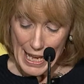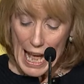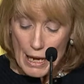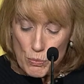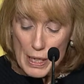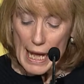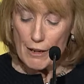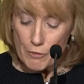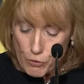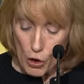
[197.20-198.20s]
And we
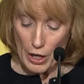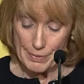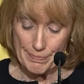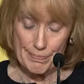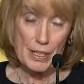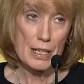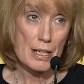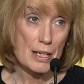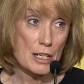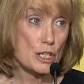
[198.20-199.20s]
have fought
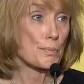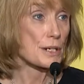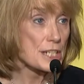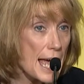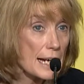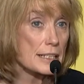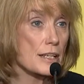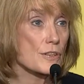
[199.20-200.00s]
to protect